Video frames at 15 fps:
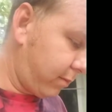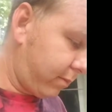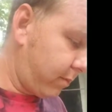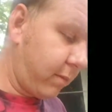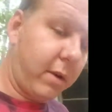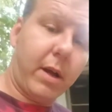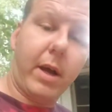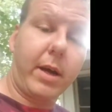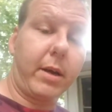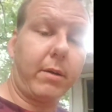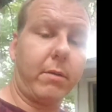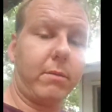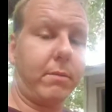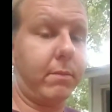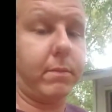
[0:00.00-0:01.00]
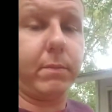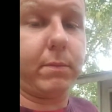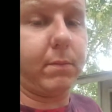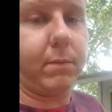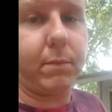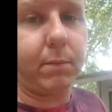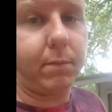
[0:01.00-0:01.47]
Like,
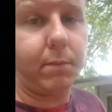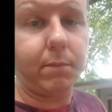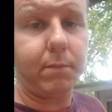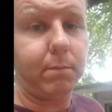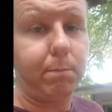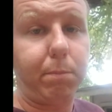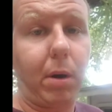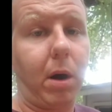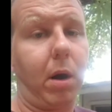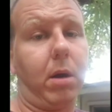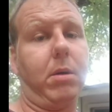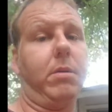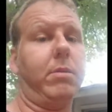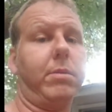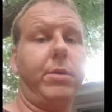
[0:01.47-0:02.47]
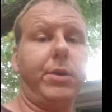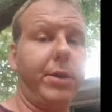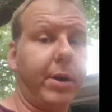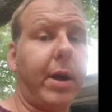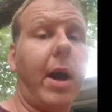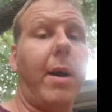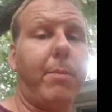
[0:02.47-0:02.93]
bro,
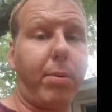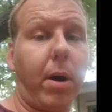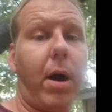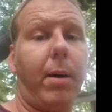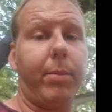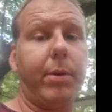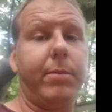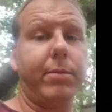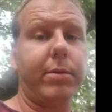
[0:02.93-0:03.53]
you got problems.